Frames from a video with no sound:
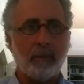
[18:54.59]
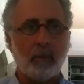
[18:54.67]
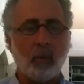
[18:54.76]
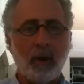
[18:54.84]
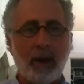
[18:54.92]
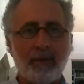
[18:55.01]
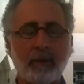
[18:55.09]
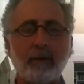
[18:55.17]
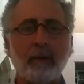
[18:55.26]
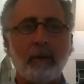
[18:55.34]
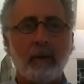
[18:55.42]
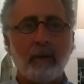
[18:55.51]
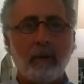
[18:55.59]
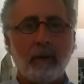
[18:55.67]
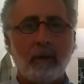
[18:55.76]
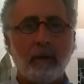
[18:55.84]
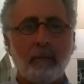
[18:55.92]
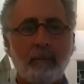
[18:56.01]
weathered
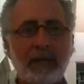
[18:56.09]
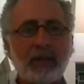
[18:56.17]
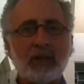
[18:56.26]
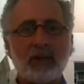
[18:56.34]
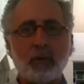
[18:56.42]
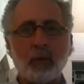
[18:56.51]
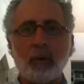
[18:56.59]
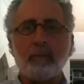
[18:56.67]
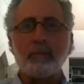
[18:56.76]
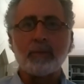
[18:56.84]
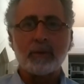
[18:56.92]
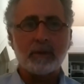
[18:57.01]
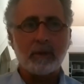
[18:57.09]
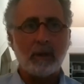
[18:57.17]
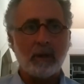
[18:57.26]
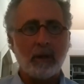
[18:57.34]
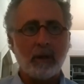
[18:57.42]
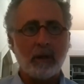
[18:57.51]
many storms
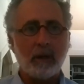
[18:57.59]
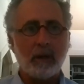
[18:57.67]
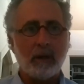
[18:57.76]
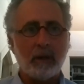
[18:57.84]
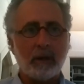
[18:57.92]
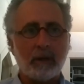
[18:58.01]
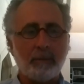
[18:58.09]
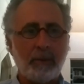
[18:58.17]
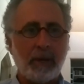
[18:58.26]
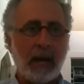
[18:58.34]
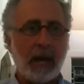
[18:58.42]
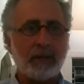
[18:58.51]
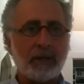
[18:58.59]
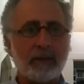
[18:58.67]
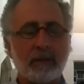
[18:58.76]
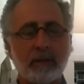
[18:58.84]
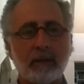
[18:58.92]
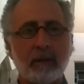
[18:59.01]
in the
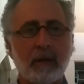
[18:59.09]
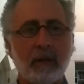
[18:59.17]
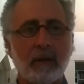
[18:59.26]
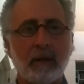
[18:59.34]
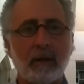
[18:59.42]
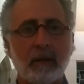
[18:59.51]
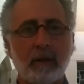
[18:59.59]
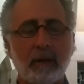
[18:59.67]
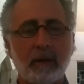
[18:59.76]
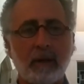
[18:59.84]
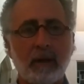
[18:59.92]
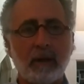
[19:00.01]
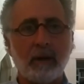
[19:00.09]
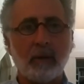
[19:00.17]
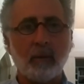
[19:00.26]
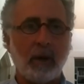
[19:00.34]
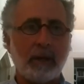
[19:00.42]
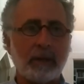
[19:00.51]
past in our
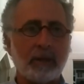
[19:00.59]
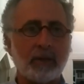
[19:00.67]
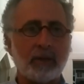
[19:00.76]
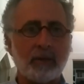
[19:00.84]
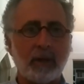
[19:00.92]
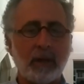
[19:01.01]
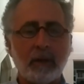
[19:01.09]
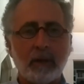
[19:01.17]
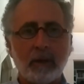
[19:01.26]
wine industry